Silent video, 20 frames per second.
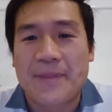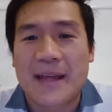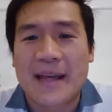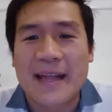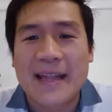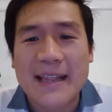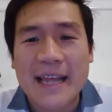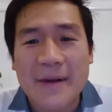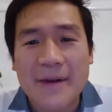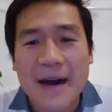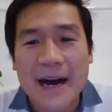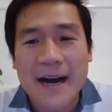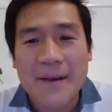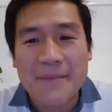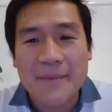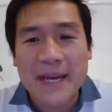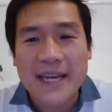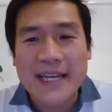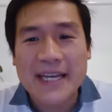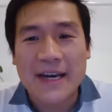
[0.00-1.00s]
there are
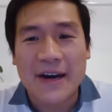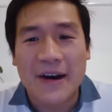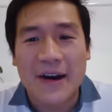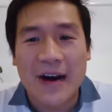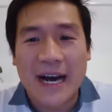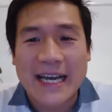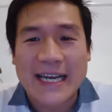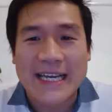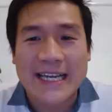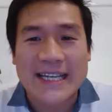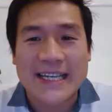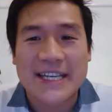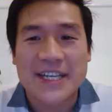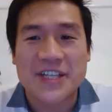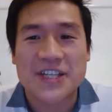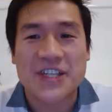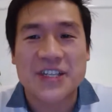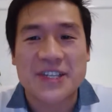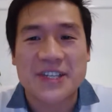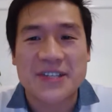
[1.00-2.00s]
many eye
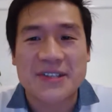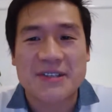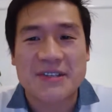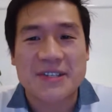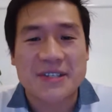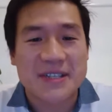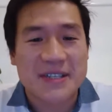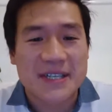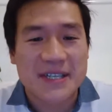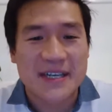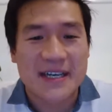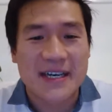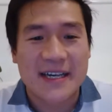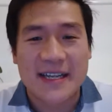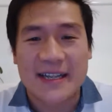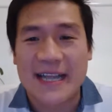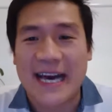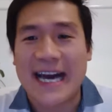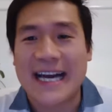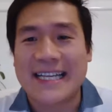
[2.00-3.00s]
conditions
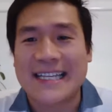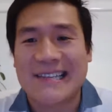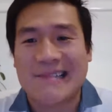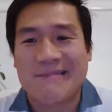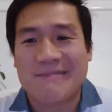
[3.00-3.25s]
that